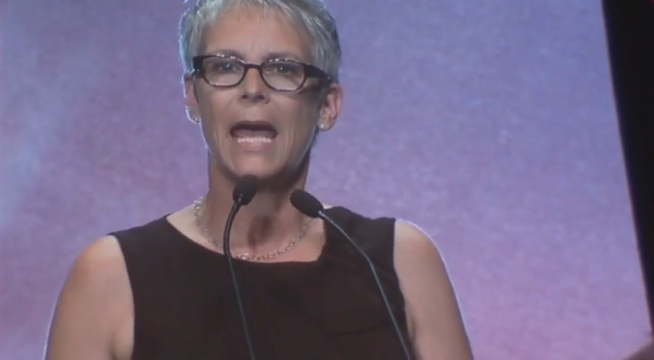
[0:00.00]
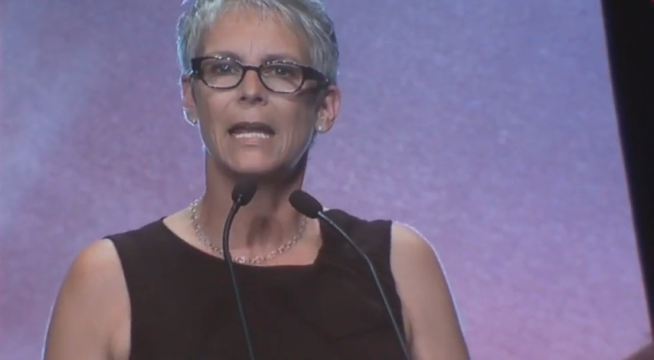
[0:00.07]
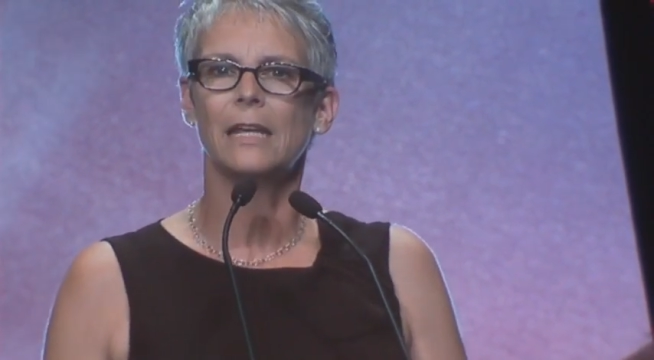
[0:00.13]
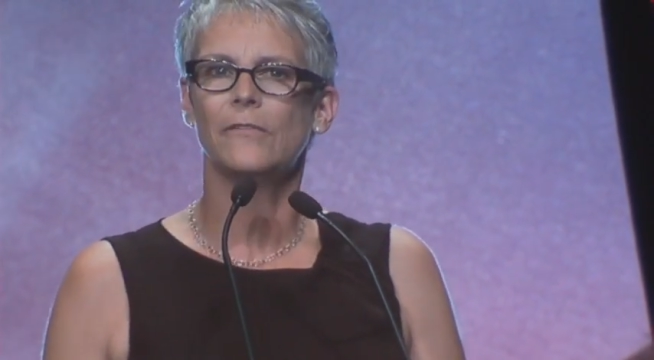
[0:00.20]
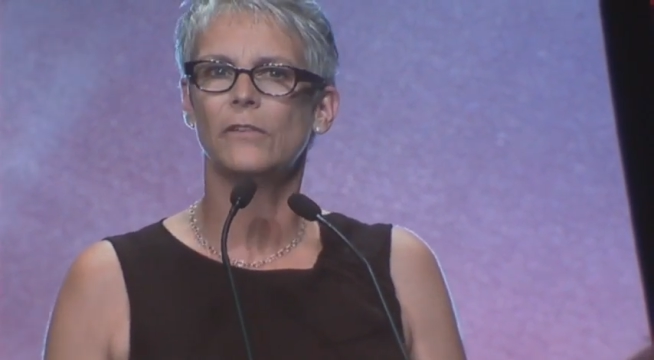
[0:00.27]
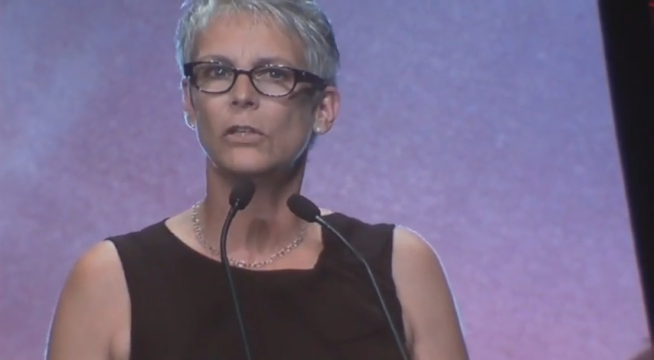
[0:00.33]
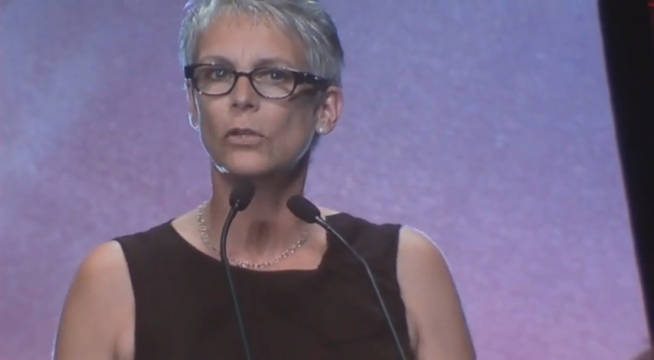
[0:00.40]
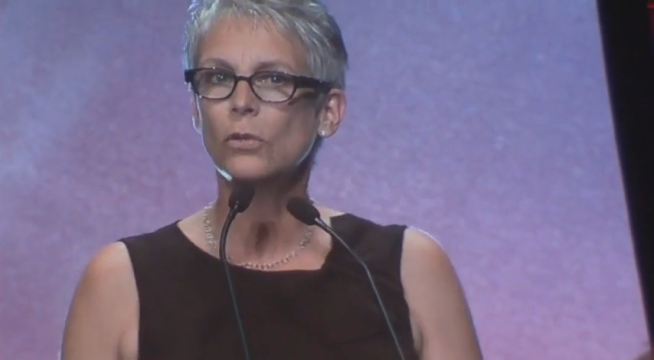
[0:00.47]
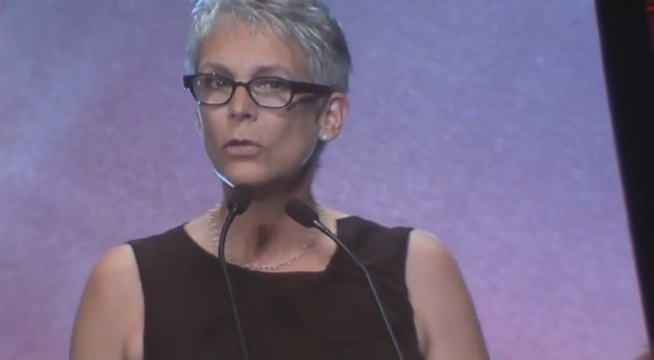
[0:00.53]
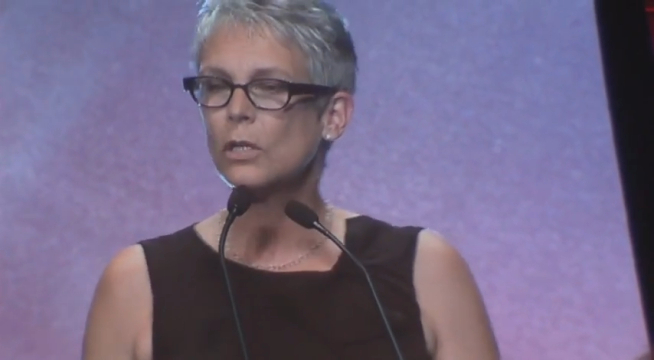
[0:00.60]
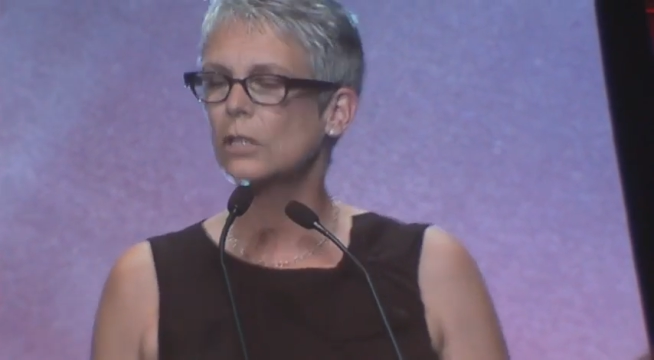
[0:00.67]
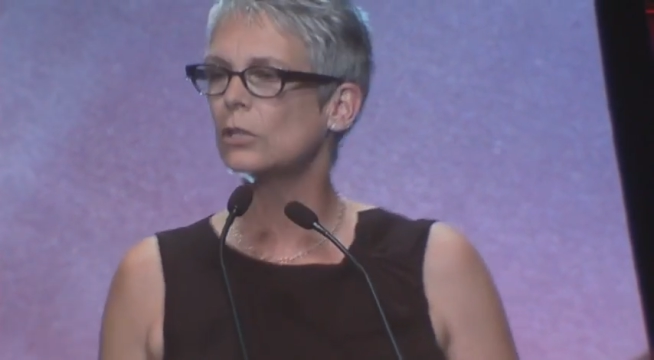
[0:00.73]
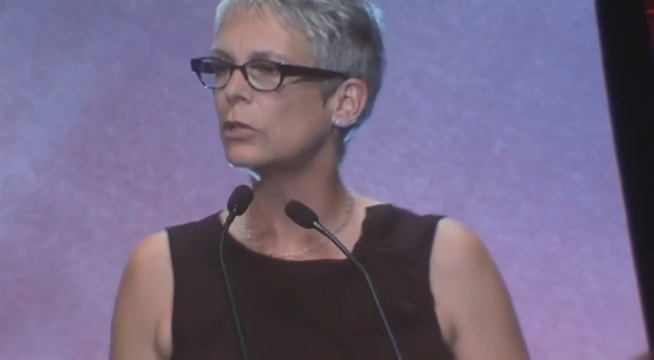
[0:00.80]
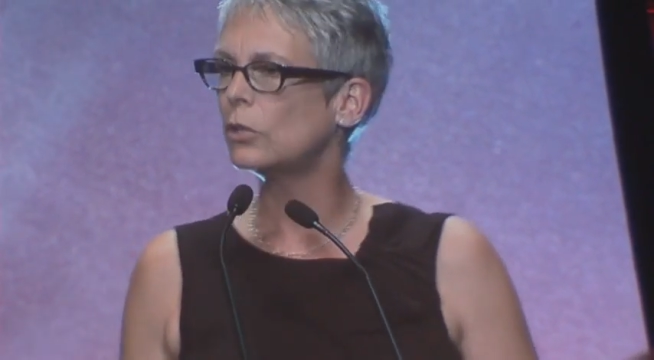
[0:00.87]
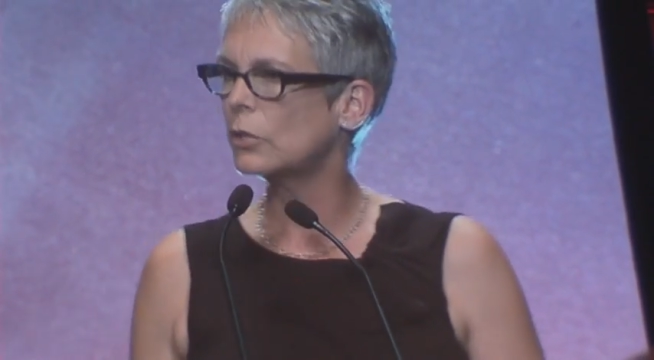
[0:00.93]
And if you
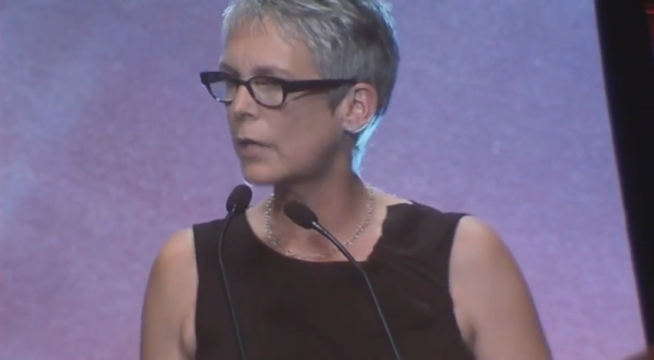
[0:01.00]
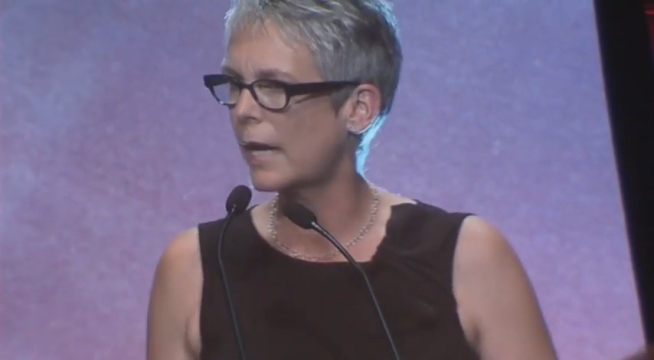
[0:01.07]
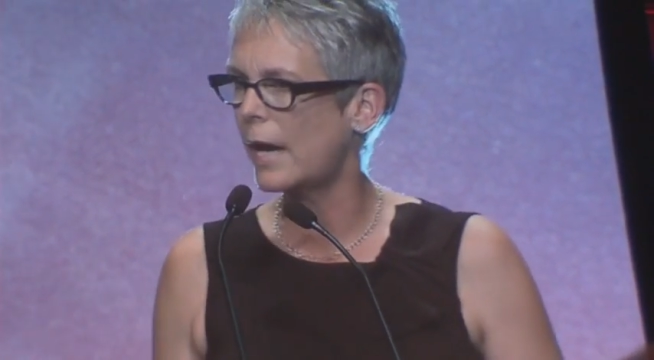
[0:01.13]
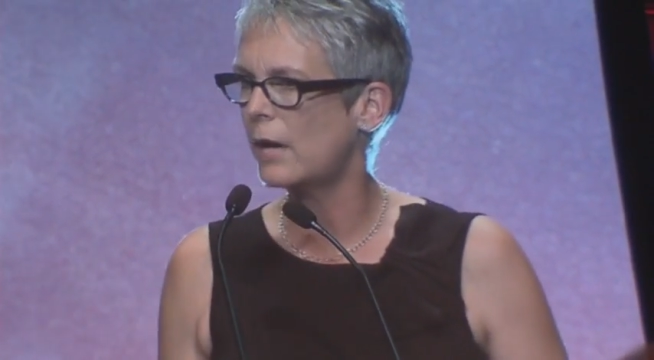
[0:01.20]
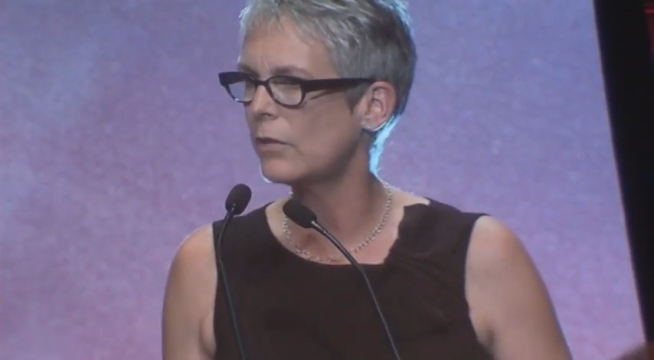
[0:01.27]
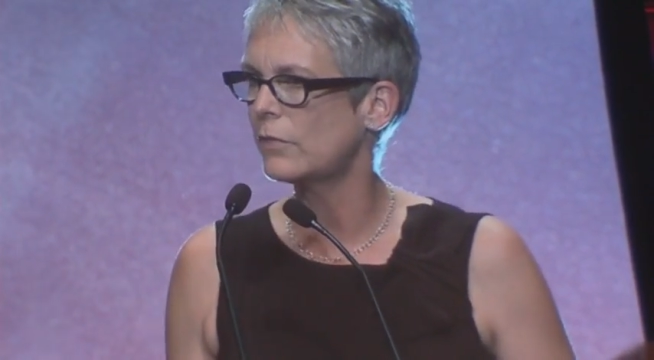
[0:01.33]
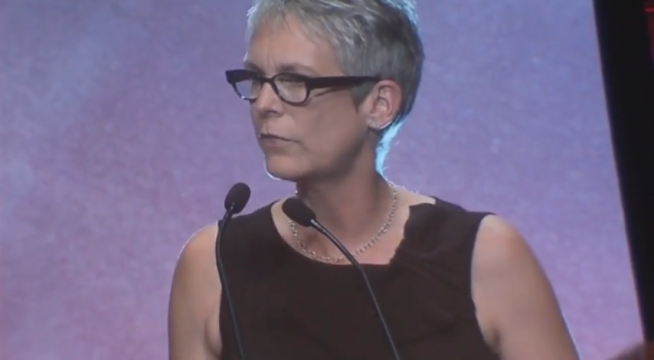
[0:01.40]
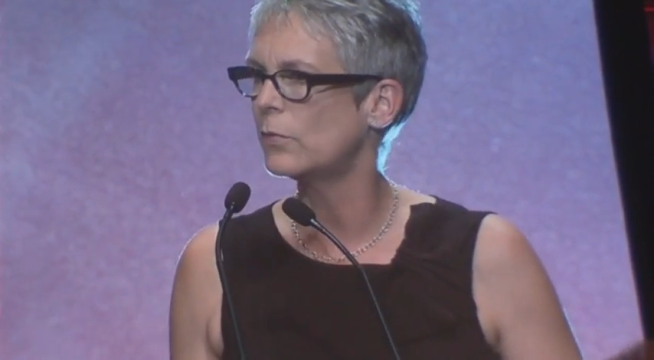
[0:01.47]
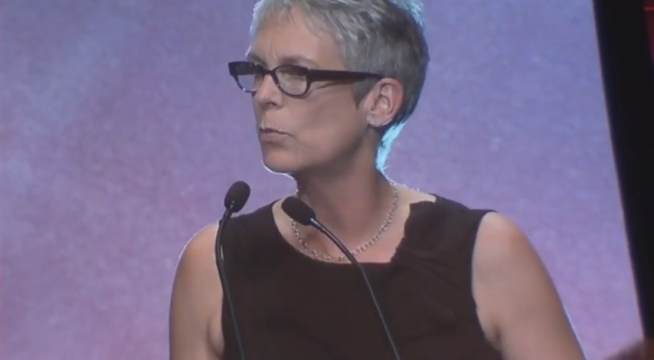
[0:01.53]
could look out